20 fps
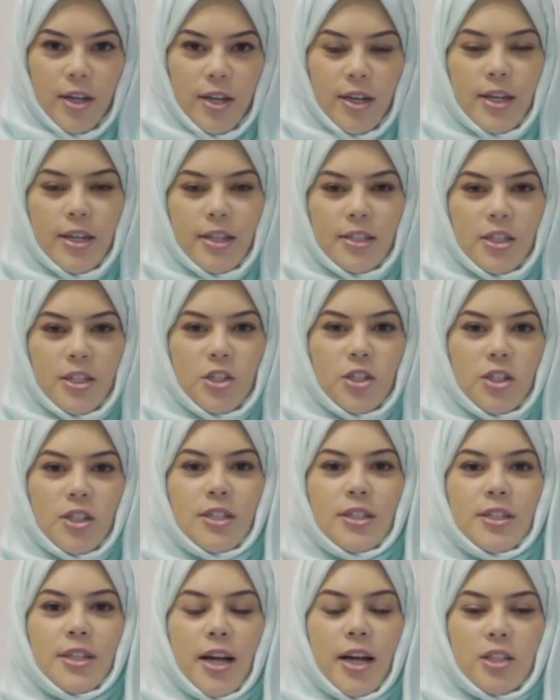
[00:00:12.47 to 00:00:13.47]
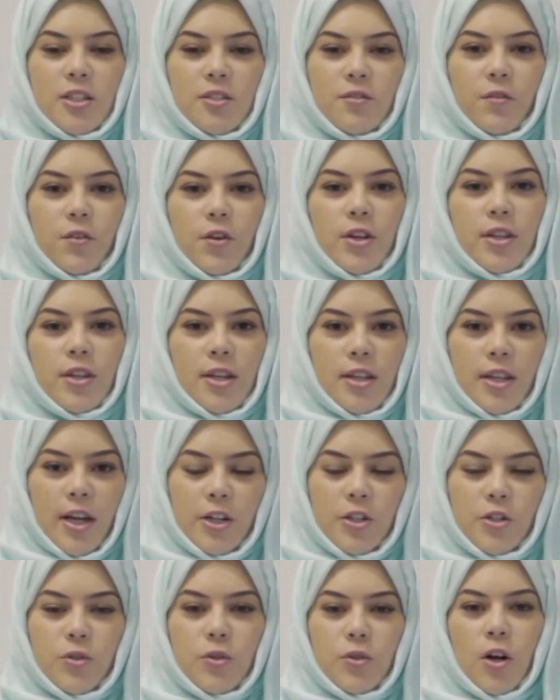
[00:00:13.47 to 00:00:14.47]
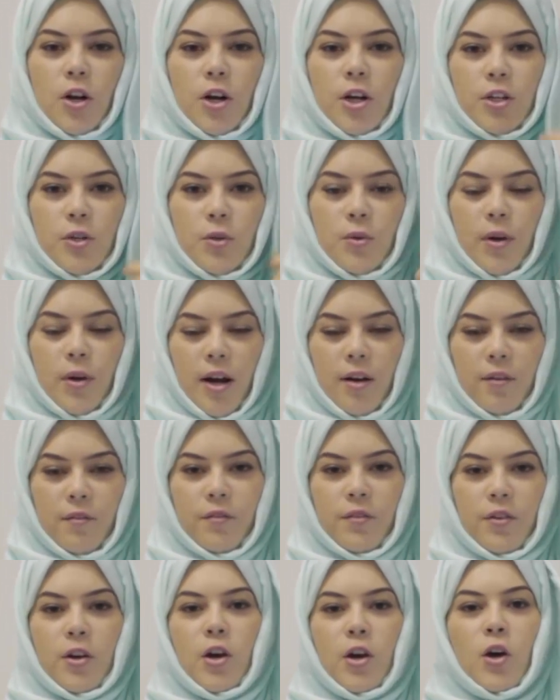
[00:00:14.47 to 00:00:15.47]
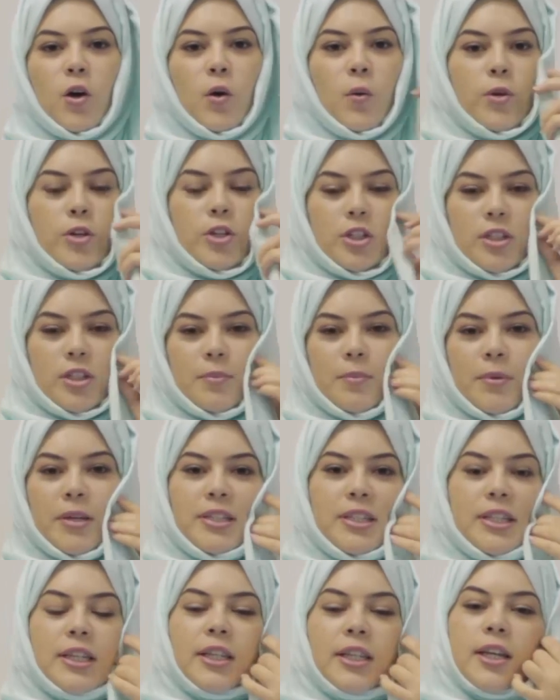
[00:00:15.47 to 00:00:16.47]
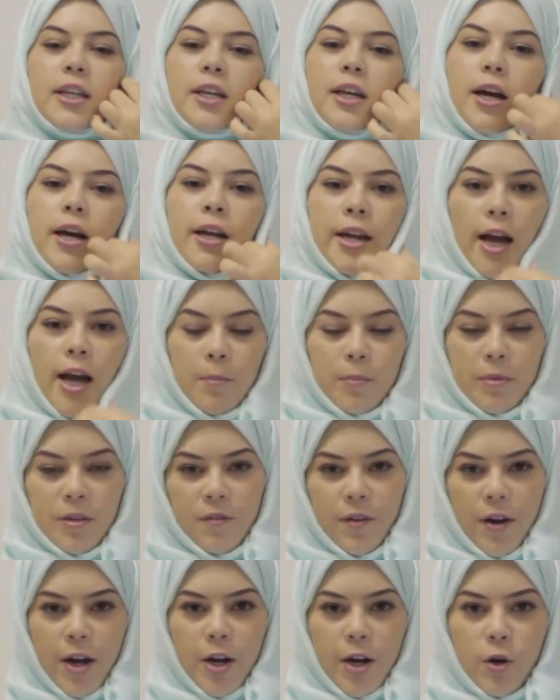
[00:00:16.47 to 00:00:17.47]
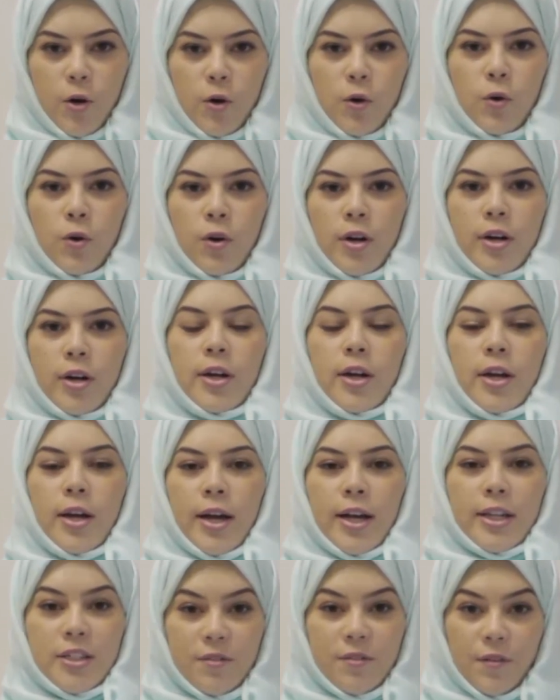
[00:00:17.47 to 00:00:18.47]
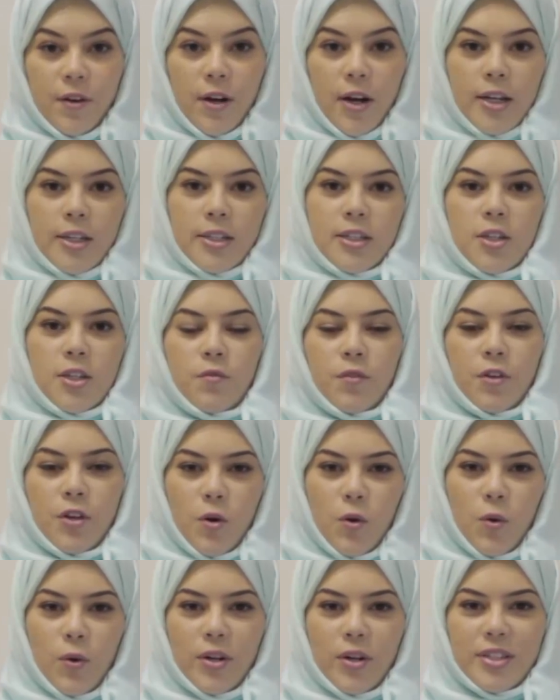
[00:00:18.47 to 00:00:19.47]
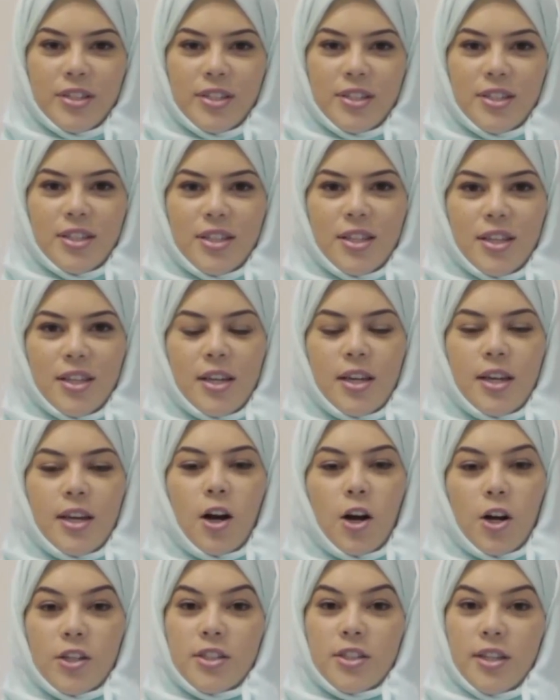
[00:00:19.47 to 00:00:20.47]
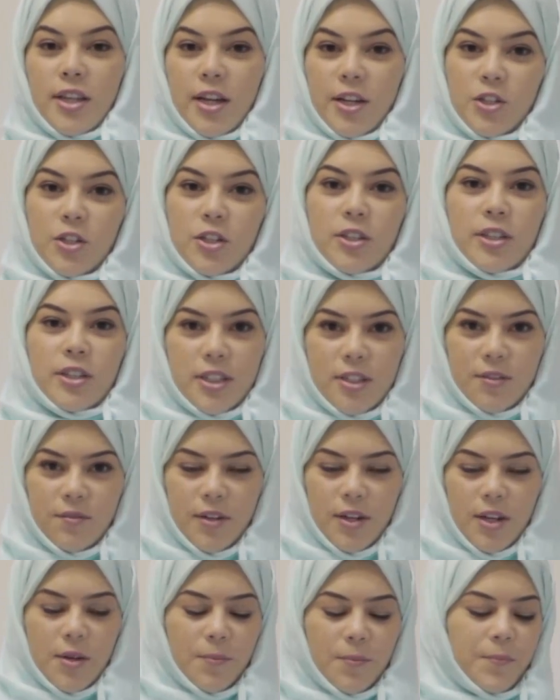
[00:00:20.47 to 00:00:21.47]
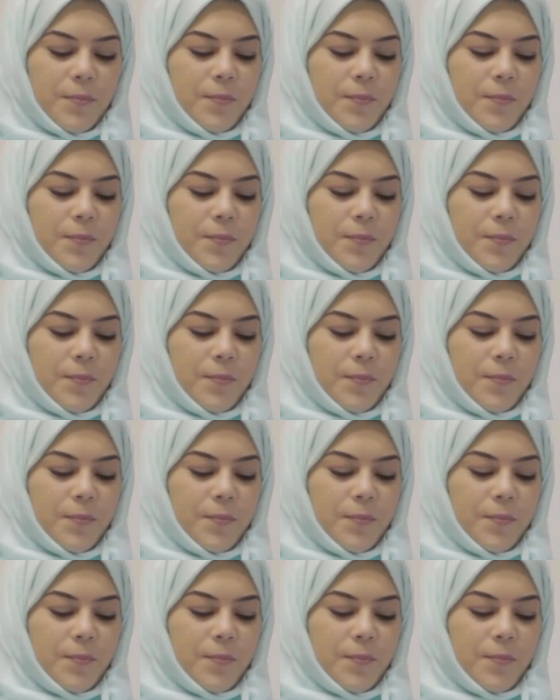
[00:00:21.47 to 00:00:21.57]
ECG stands for the electrocardiograph, which is basically an amplifier or a device that records the heart's electrical activity.